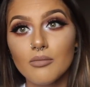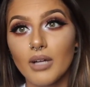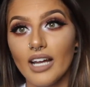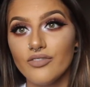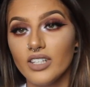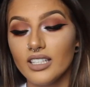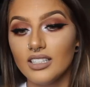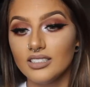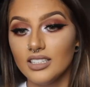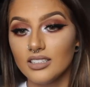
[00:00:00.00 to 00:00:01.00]
but I feel like
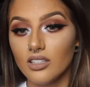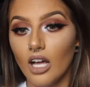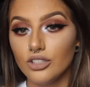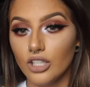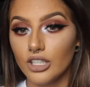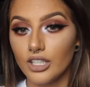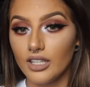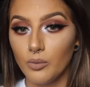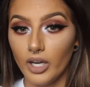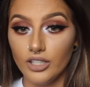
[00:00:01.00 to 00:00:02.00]
this is a lot darker
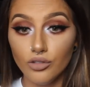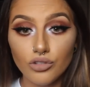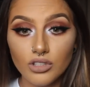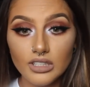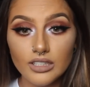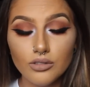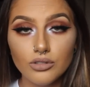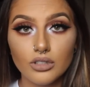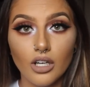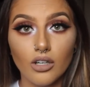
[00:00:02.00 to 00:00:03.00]
than what I usually do,
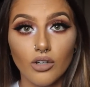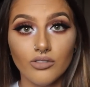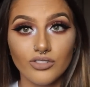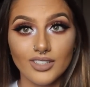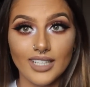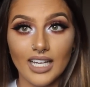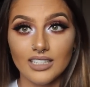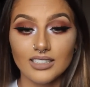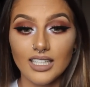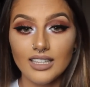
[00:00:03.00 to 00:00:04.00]
so hopefully you
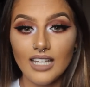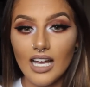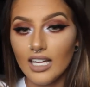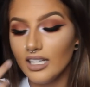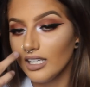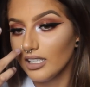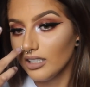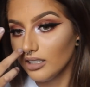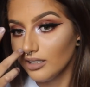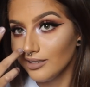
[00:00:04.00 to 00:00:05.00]
guys like that.
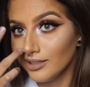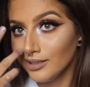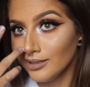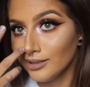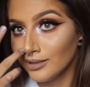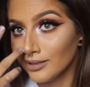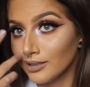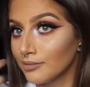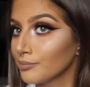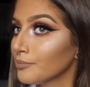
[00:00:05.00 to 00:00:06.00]
And yeah,